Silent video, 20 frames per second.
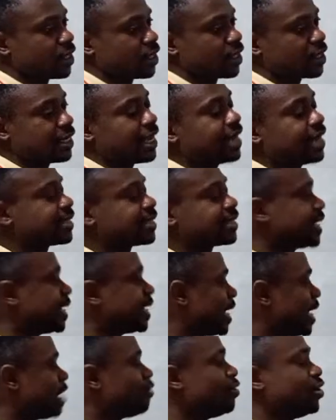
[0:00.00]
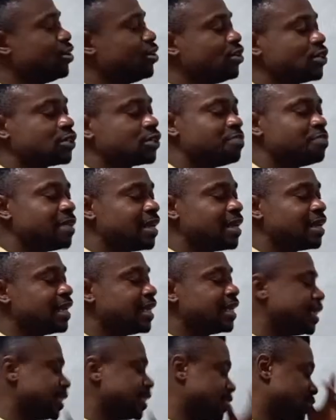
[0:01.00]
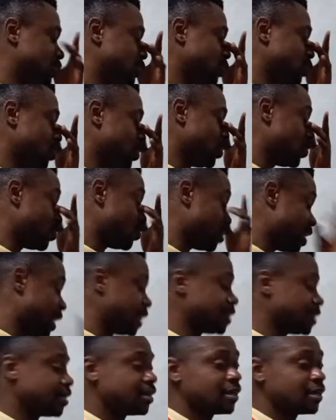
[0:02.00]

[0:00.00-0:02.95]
that the standard we use mainly is sodium chloride.